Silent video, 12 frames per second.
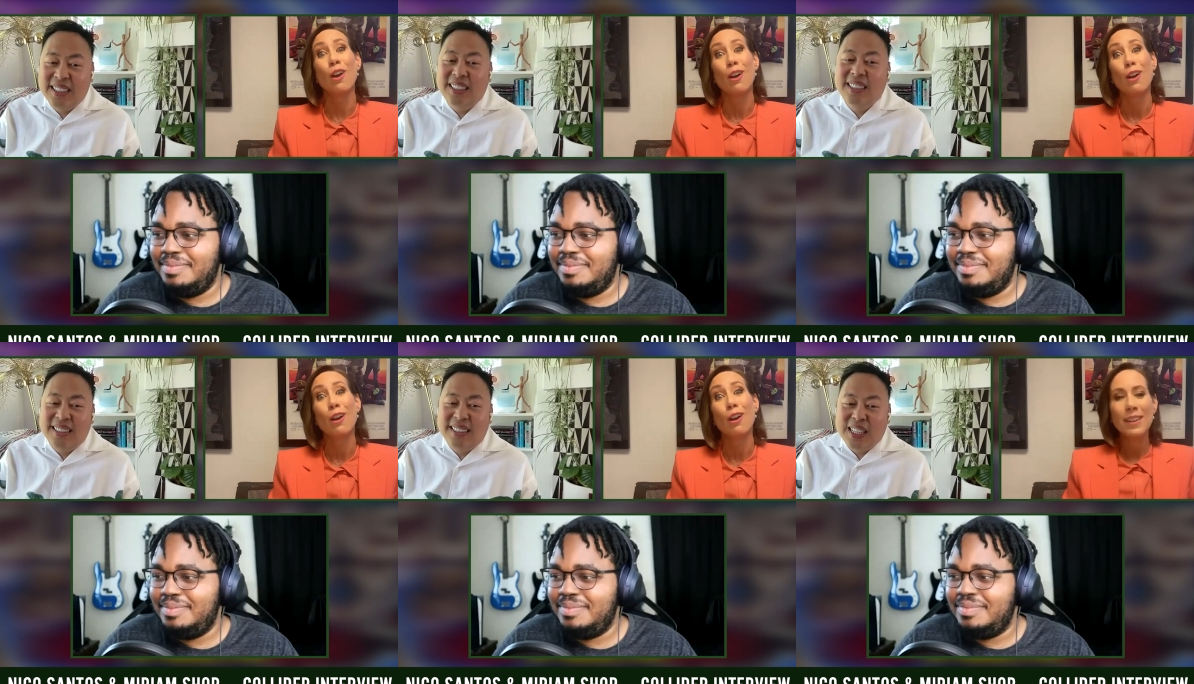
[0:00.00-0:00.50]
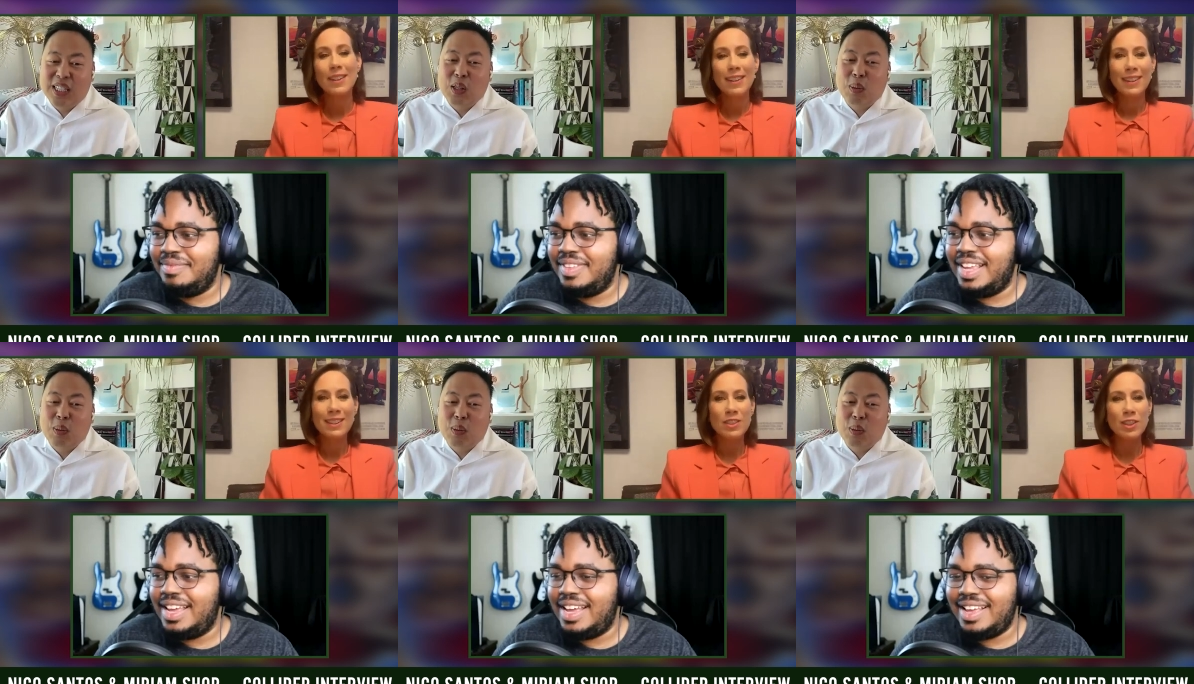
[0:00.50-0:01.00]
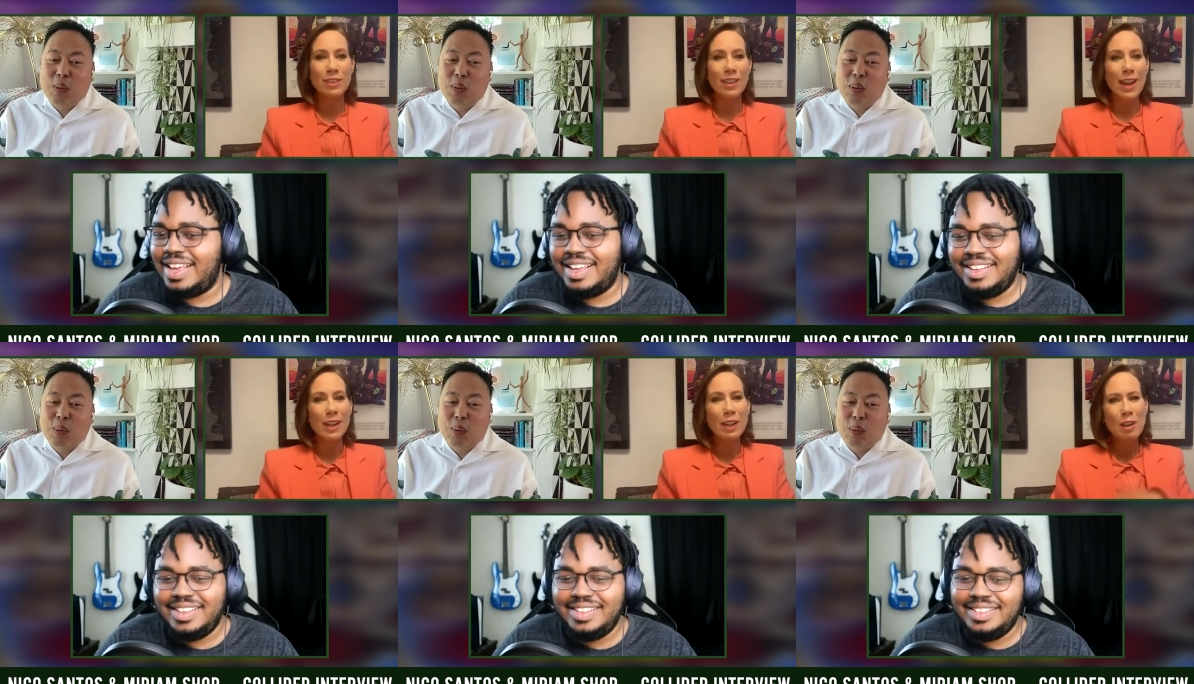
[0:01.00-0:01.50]
Speaker 1: Yeah. That's Just
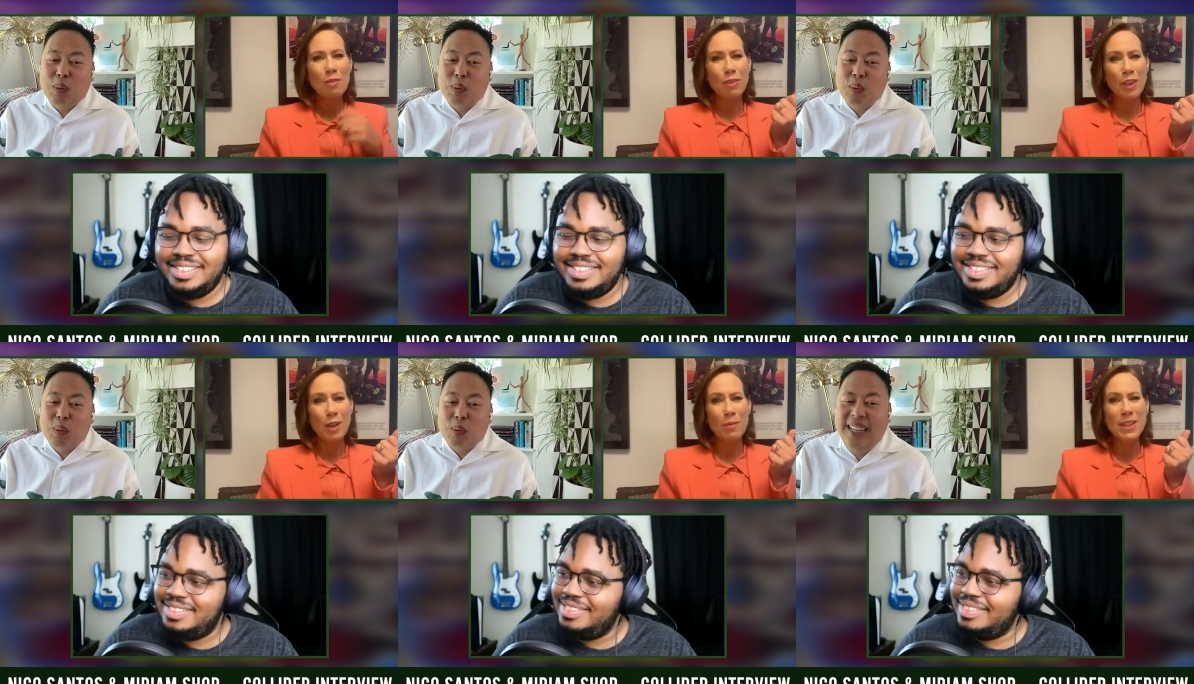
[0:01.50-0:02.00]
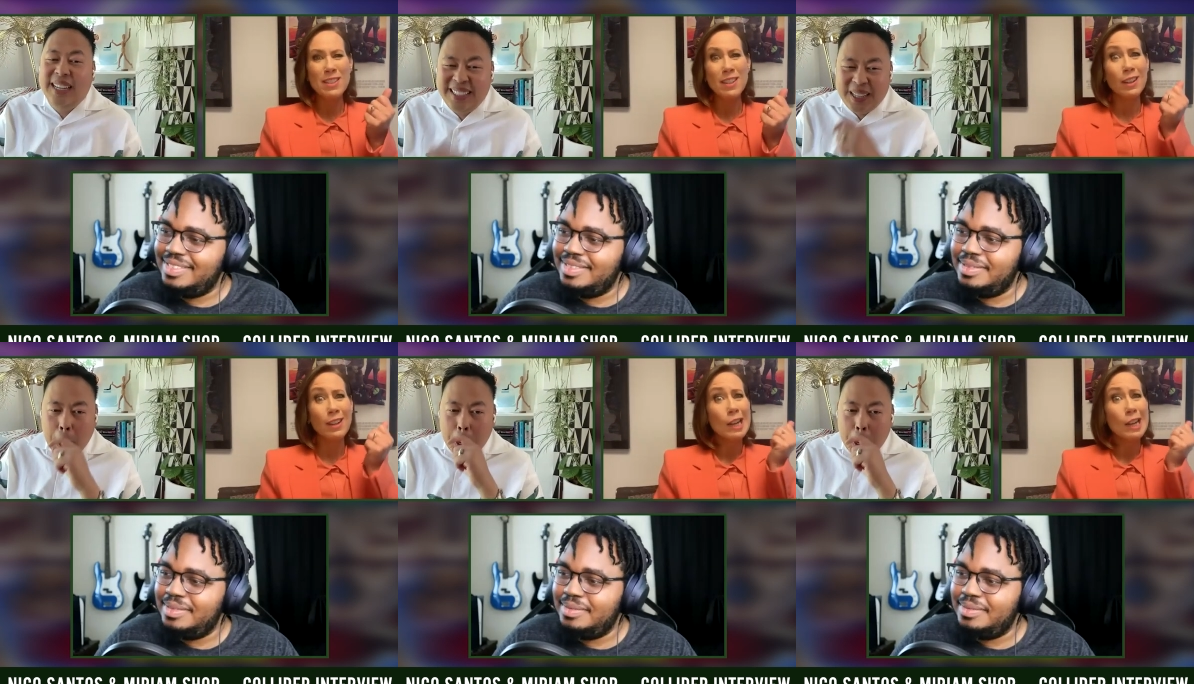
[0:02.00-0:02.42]
like them and